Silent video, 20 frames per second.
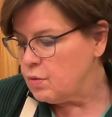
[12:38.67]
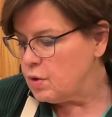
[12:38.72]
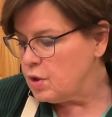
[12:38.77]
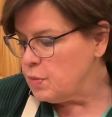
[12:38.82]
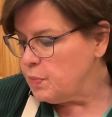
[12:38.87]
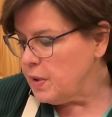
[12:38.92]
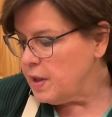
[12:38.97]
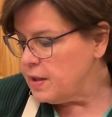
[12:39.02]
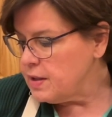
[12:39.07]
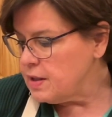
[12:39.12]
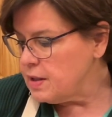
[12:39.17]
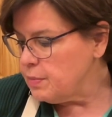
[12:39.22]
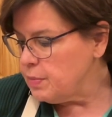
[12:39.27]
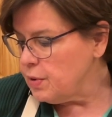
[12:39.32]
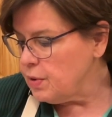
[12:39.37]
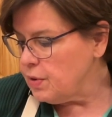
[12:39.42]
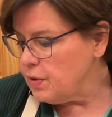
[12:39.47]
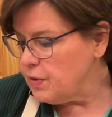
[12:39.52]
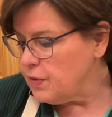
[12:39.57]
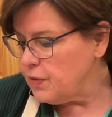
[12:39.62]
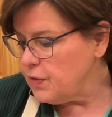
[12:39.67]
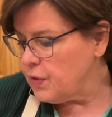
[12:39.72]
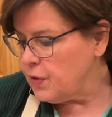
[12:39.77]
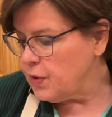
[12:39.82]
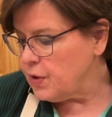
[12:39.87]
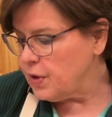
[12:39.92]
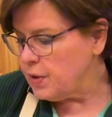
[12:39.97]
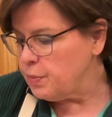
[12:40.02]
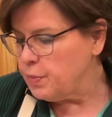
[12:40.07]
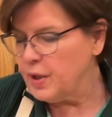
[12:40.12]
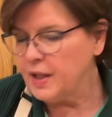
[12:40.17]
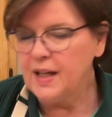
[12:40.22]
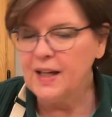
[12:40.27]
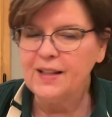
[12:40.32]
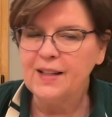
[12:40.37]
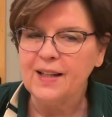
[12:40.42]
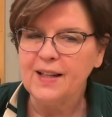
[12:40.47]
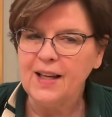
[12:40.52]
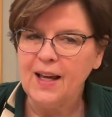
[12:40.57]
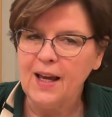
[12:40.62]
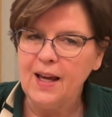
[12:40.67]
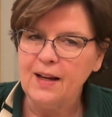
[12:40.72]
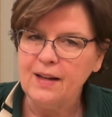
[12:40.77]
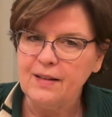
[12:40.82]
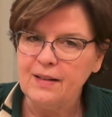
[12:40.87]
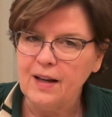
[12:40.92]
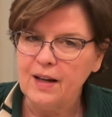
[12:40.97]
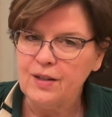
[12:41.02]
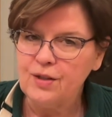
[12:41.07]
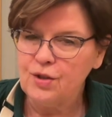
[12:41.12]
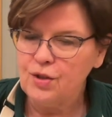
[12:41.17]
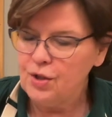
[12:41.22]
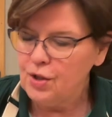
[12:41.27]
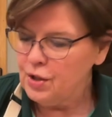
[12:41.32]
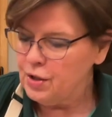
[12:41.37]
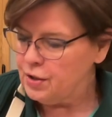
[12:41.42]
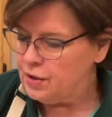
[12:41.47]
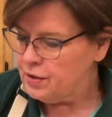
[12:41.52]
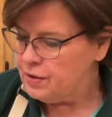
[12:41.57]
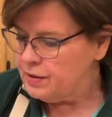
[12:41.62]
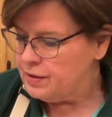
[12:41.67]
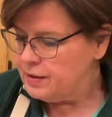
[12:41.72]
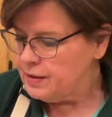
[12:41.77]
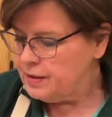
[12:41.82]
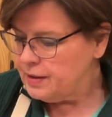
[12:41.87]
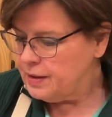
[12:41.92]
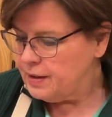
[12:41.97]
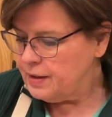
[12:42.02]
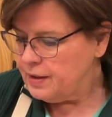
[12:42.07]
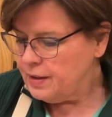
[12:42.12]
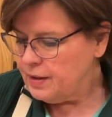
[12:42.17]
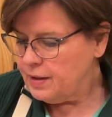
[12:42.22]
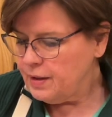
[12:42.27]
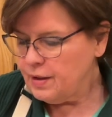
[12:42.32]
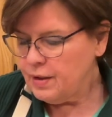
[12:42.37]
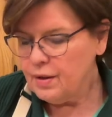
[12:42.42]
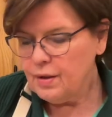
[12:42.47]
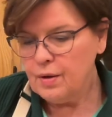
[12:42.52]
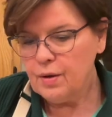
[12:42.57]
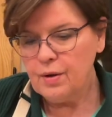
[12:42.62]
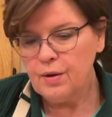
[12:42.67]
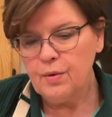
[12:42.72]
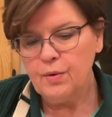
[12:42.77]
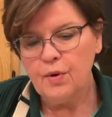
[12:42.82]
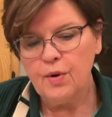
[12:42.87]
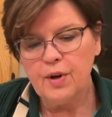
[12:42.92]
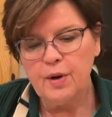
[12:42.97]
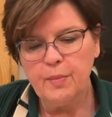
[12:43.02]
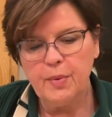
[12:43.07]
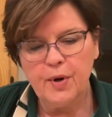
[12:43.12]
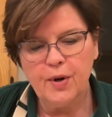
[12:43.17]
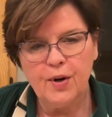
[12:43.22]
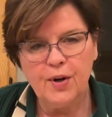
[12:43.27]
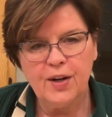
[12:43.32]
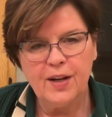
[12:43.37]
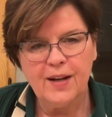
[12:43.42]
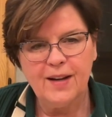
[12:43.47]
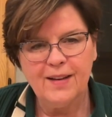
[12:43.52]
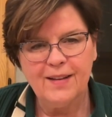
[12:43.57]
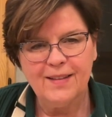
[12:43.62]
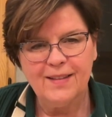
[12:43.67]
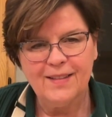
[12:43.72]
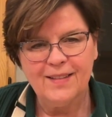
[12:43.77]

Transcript: responsible for bringing the cake next year or throwing a party.